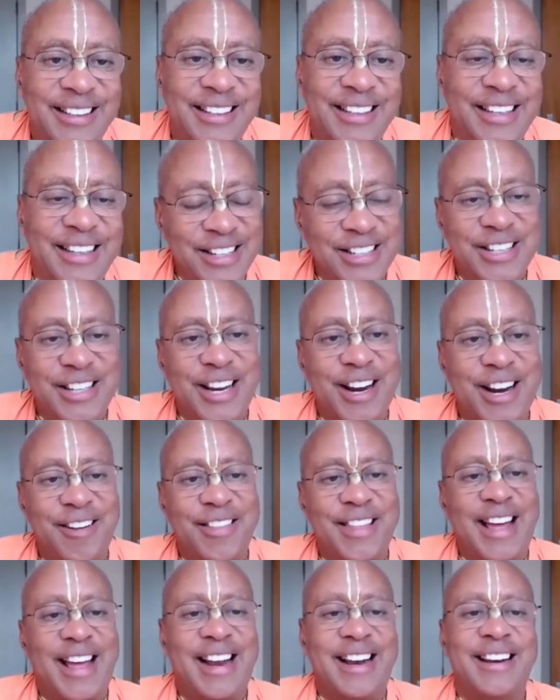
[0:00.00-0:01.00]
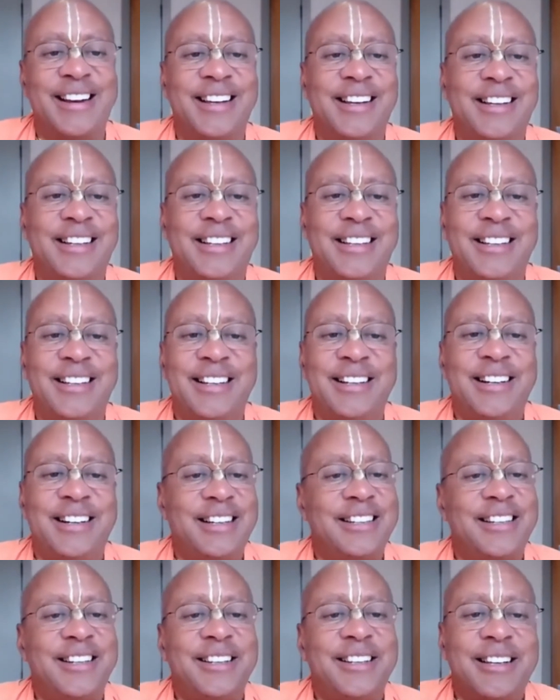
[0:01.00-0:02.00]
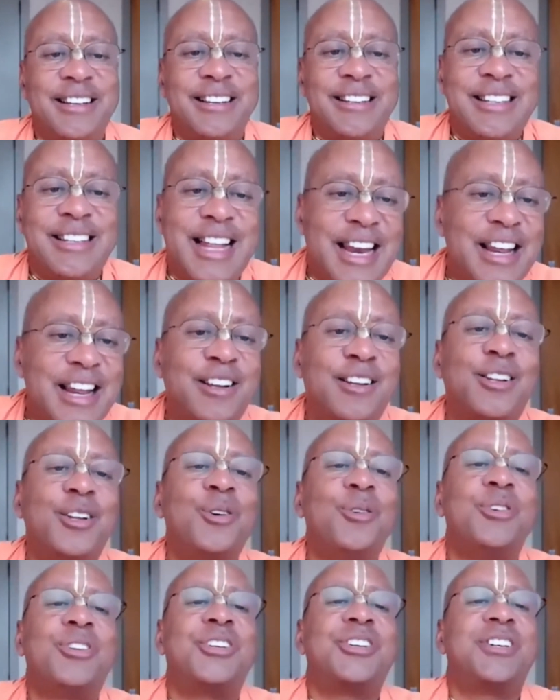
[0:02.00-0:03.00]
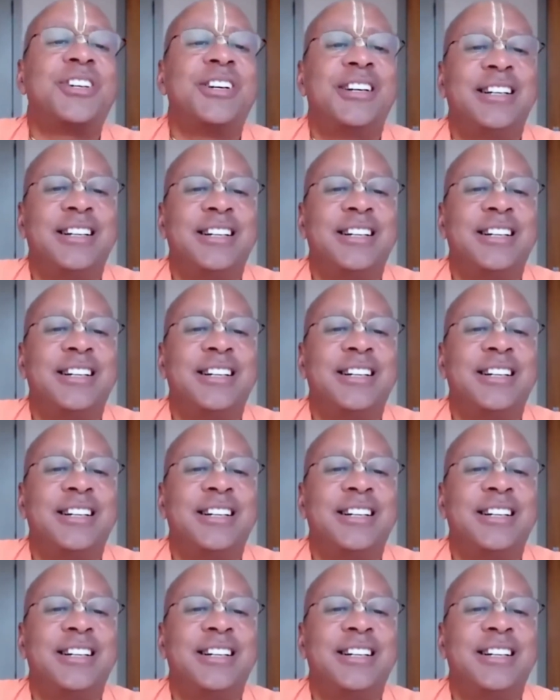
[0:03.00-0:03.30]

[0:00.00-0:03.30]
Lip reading: is there than letting loose